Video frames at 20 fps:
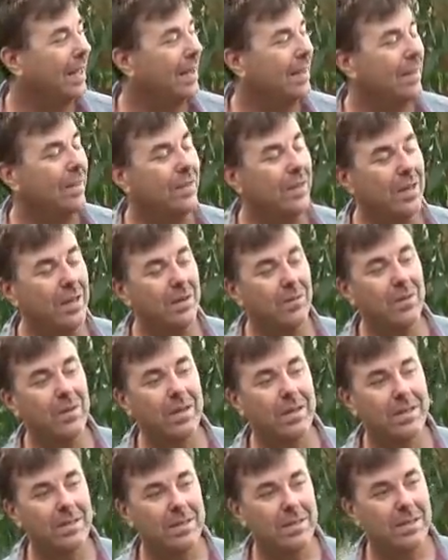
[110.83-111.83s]
The thing of it
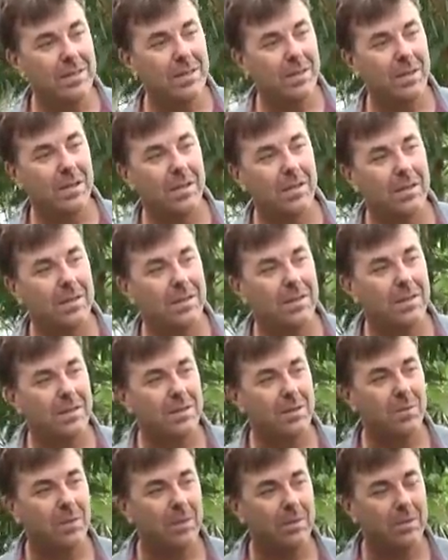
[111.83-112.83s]
is, is this, this
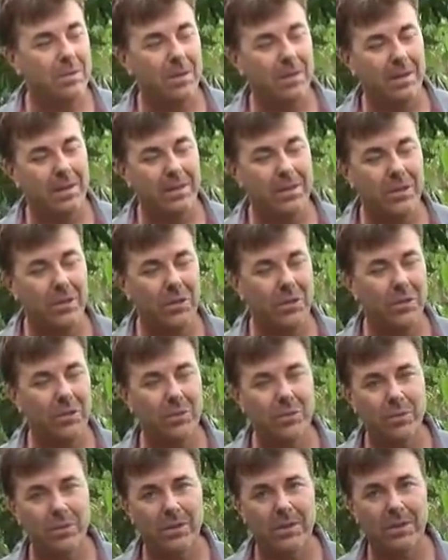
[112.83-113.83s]
is what I was talking to
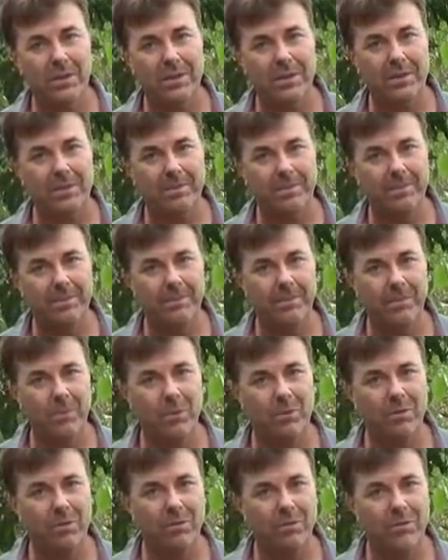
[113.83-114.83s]
you um,
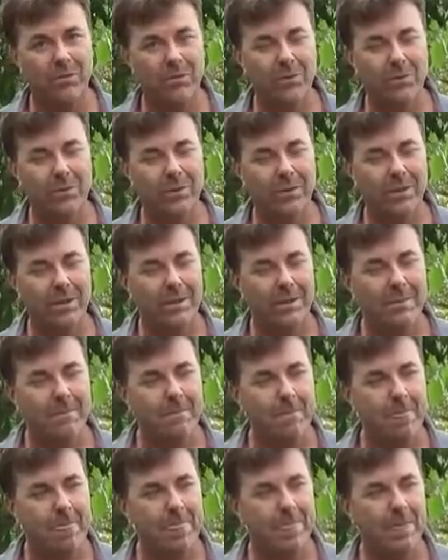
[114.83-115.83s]
over the phone.
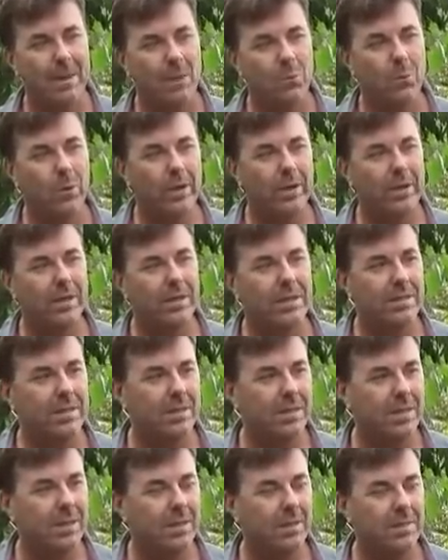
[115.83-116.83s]
What it does
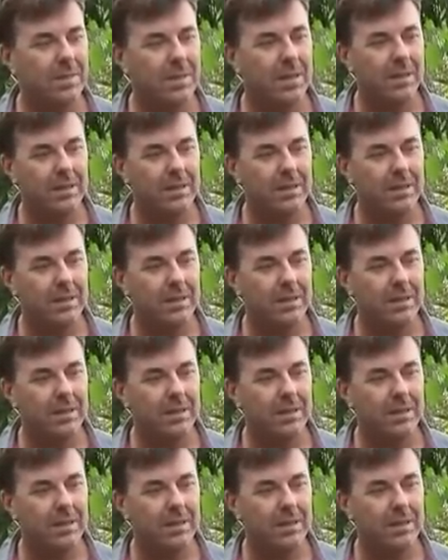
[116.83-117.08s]
is it comes down.